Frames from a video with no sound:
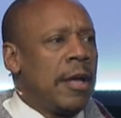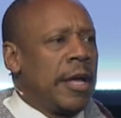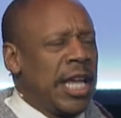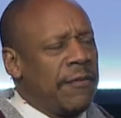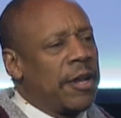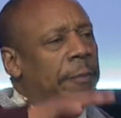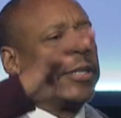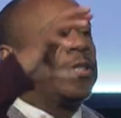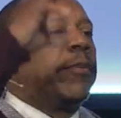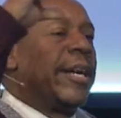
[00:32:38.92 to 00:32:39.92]
Even up
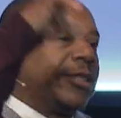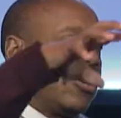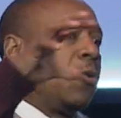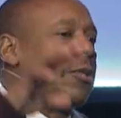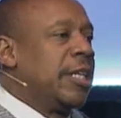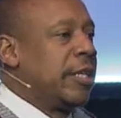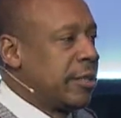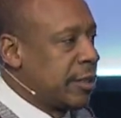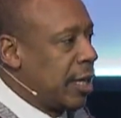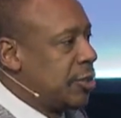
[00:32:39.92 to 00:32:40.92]
into my adult
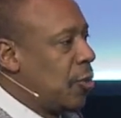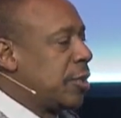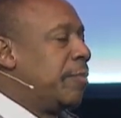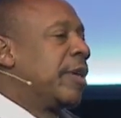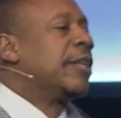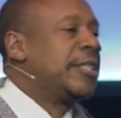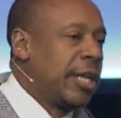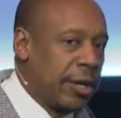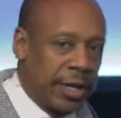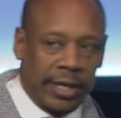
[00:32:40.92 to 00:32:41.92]
years, I joined the
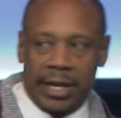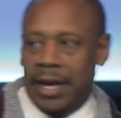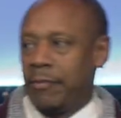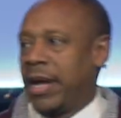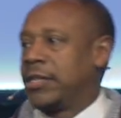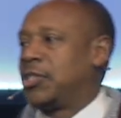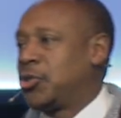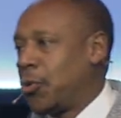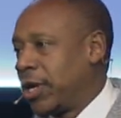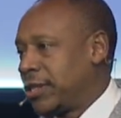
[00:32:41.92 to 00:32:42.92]
military and made the
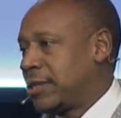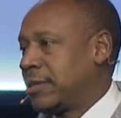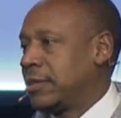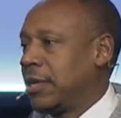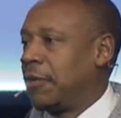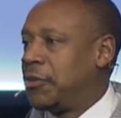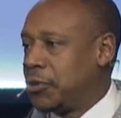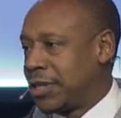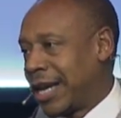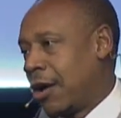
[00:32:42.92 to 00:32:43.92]
choice of
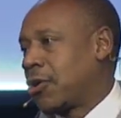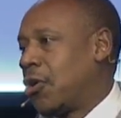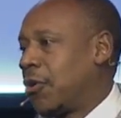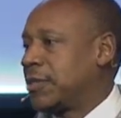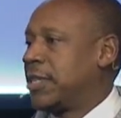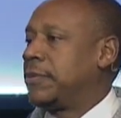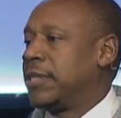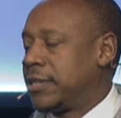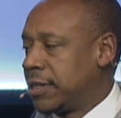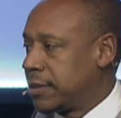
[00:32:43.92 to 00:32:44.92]
using alcohol
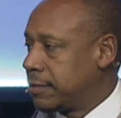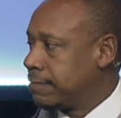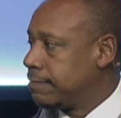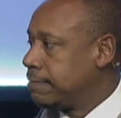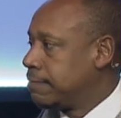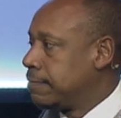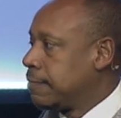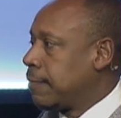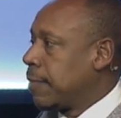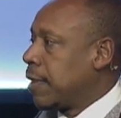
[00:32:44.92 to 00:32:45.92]
substances.
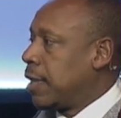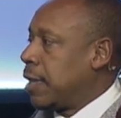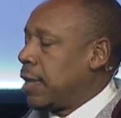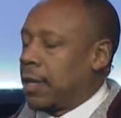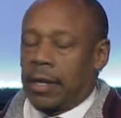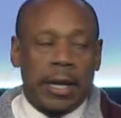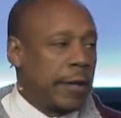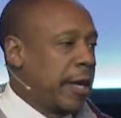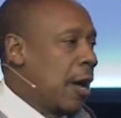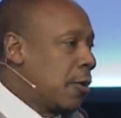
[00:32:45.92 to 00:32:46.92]
Now,
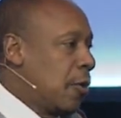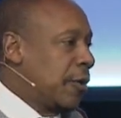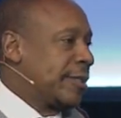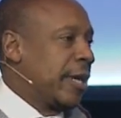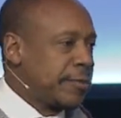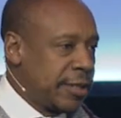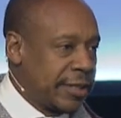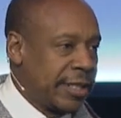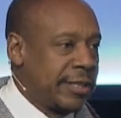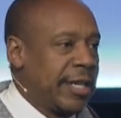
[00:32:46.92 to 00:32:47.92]
the alcohol
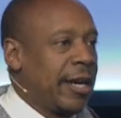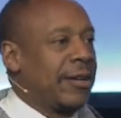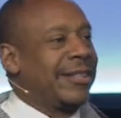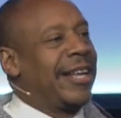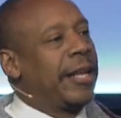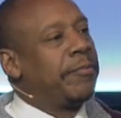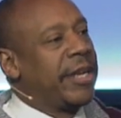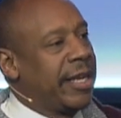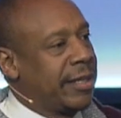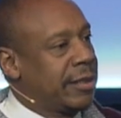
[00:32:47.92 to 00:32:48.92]
substances there led
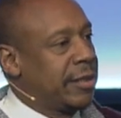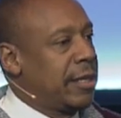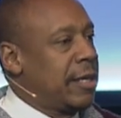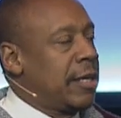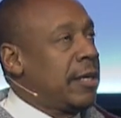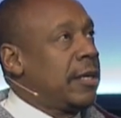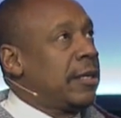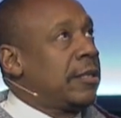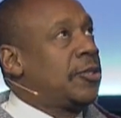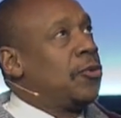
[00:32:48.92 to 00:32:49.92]
me
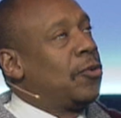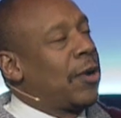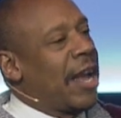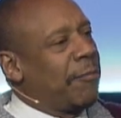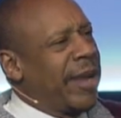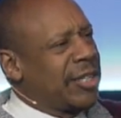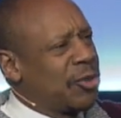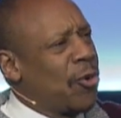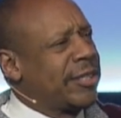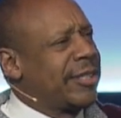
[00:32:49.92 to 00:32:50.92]
to have, make
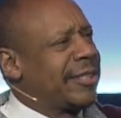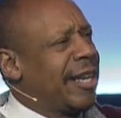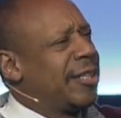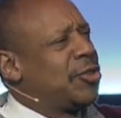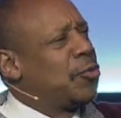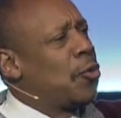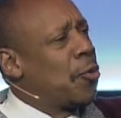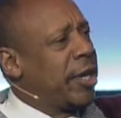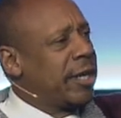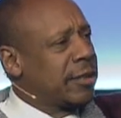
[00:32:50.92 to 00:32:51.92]
choices into
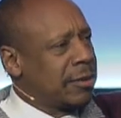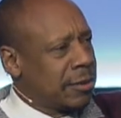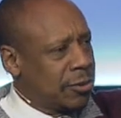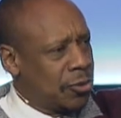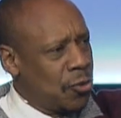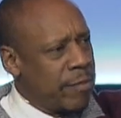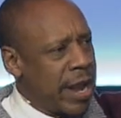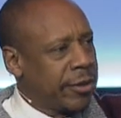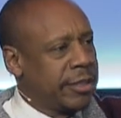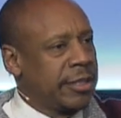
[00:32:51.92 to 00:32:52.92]
ruining two
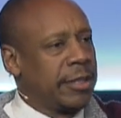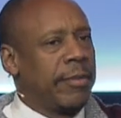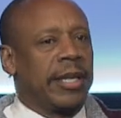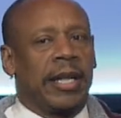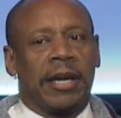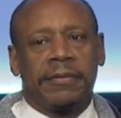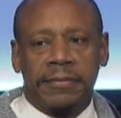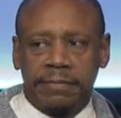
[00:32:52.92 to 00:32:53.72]
marriages in my life.